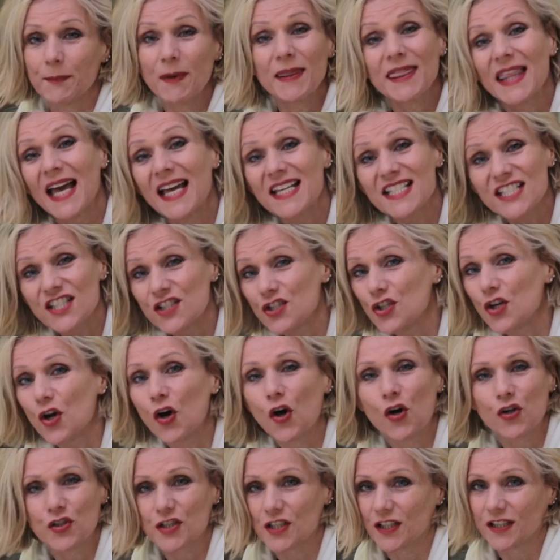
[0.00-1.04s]
but that's
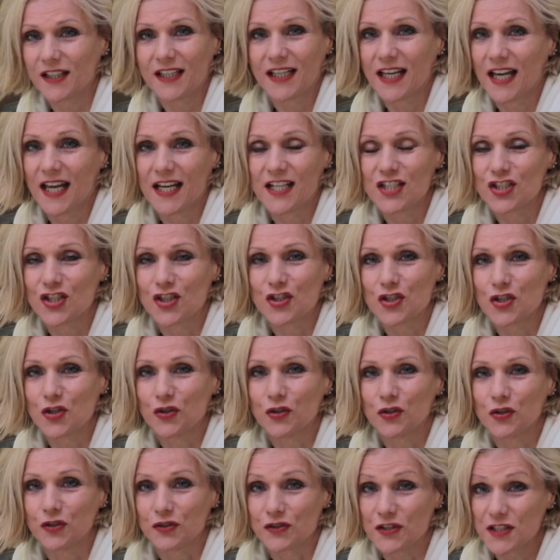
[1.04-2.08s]
not the case at
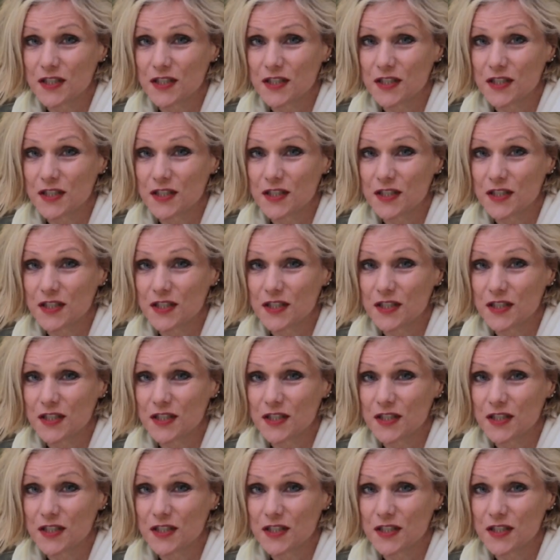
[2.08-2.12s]
all,